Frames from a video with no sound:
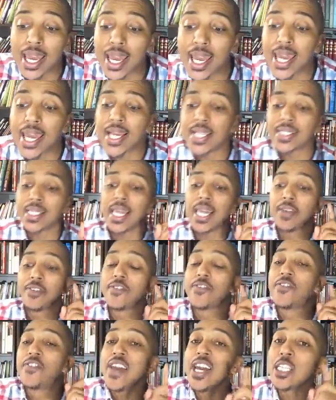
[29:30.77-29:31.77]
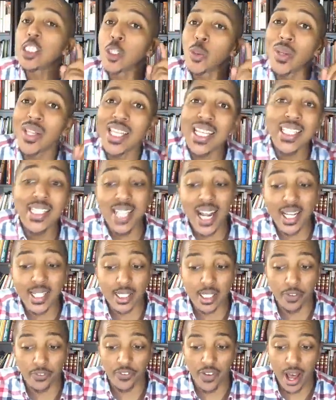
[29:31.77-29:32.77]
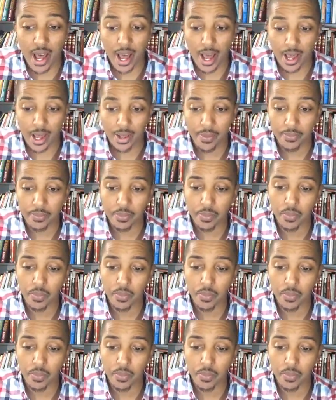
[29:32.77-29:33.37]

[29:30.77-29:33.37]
is eventually justified,